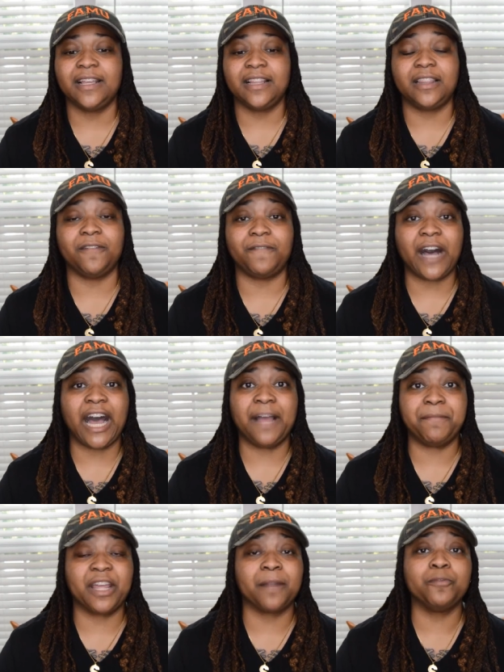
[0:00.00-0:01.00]
the
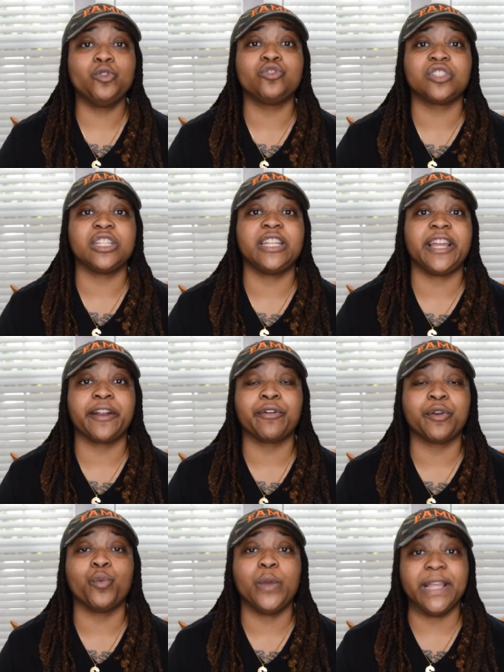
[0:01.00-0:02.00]
vibe that I'm used to
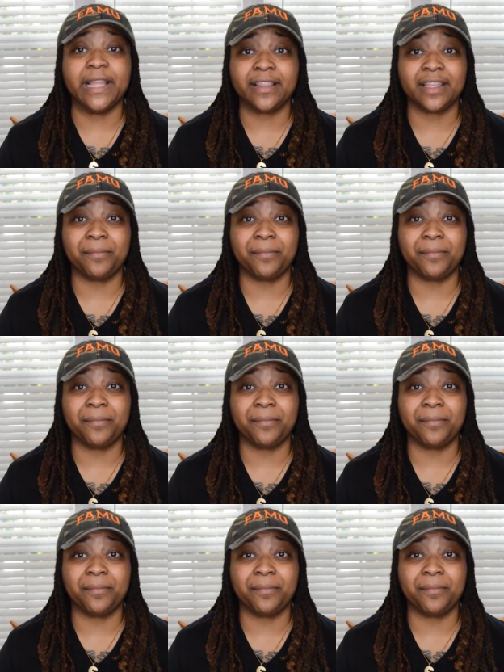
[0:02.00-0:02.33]
layering with.